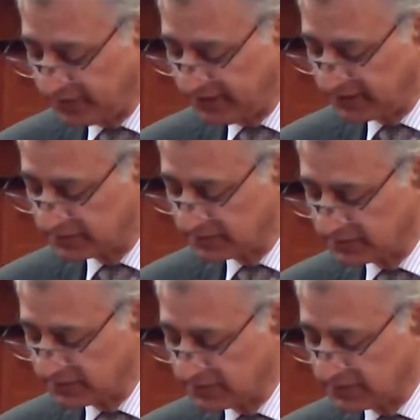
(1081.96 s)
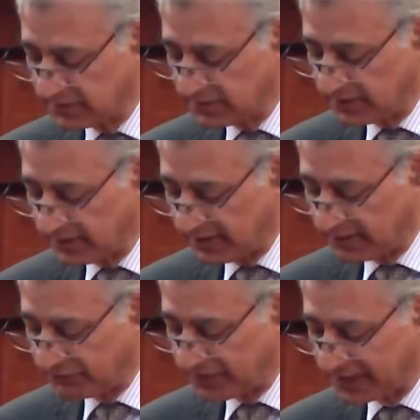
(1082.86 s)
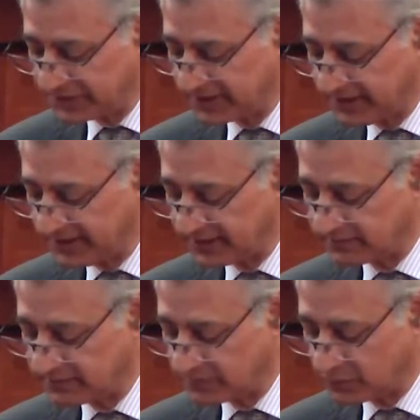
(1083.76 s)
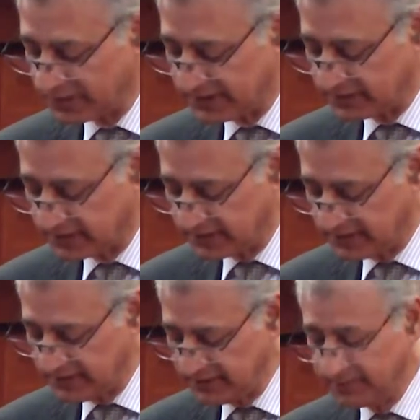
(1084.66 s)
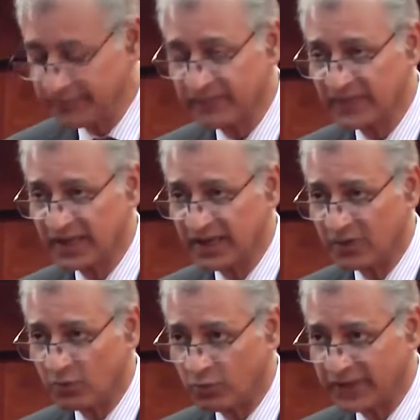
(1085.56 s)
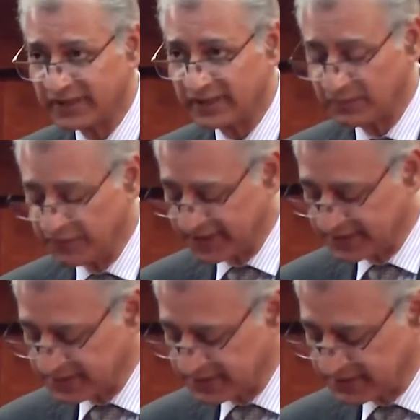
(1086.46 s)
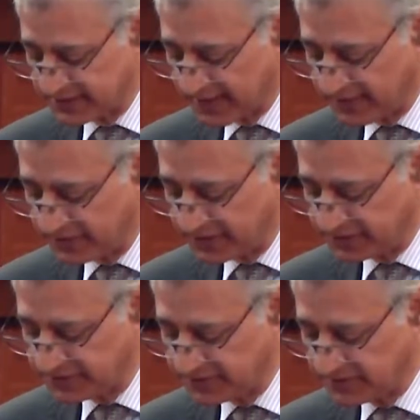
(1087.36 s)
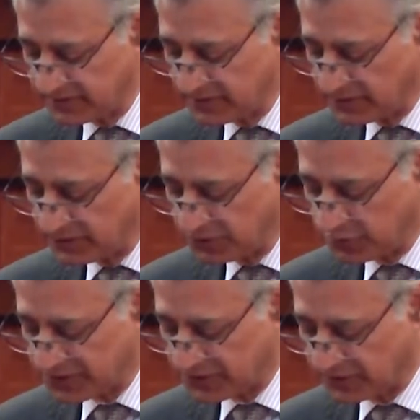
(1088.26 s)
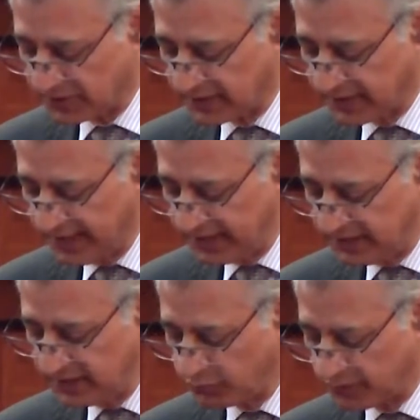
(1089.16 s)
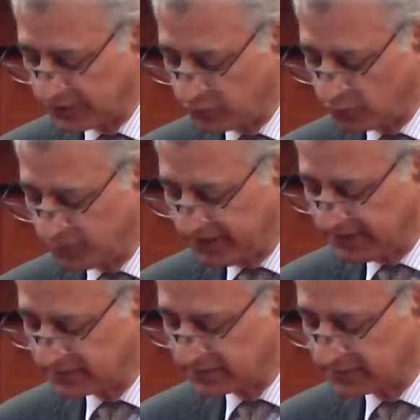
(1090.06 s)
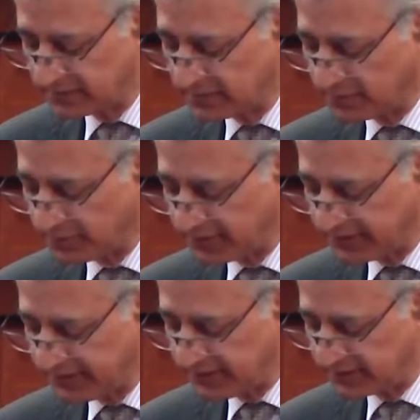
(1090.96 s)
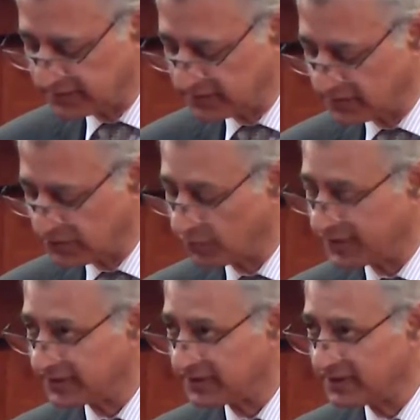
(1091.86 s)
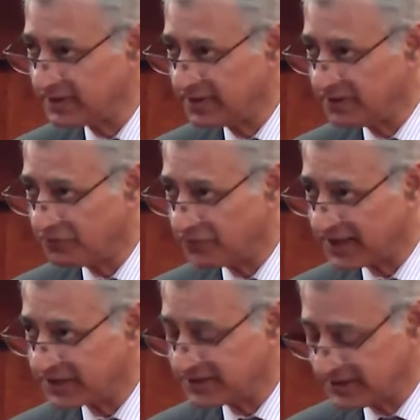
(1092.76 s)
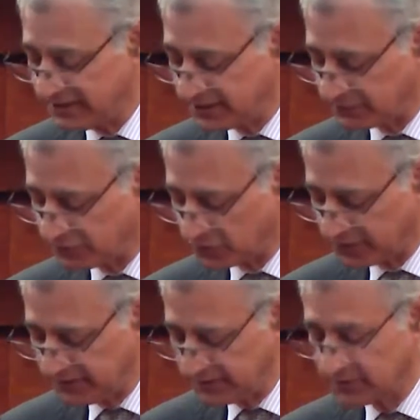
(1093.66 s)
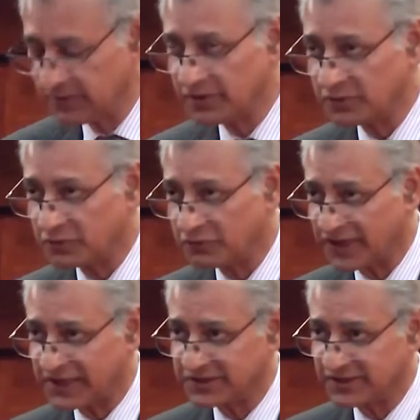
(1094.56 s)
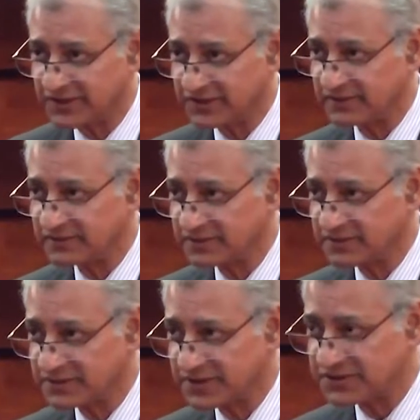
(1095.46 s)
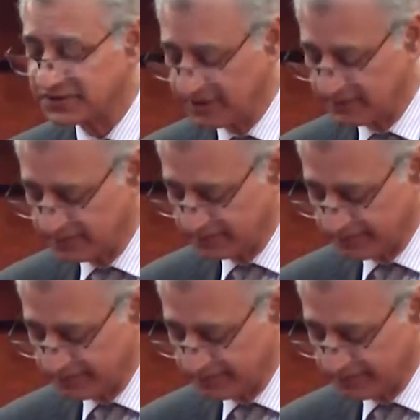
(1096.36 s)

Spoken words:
billion in financial year 2013, worker remittances averaged $18.2 billion per year during financial year 14 to financial year 16.